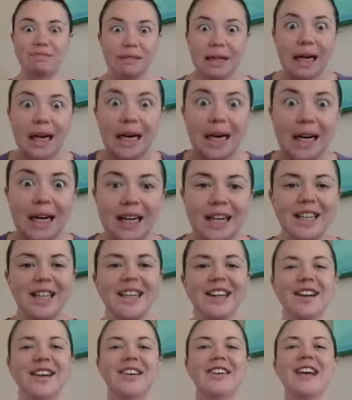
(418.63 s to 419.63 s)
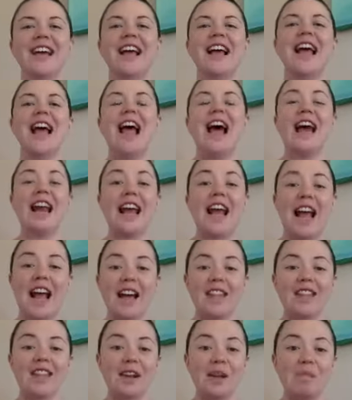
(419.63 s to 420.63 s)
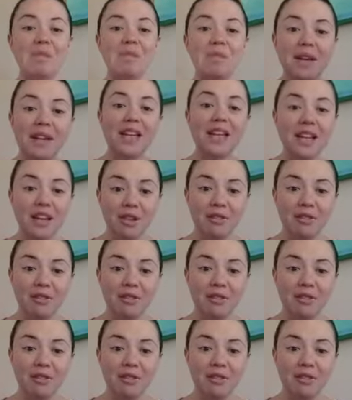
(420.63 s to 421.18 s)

ah, you know, and I had that immediate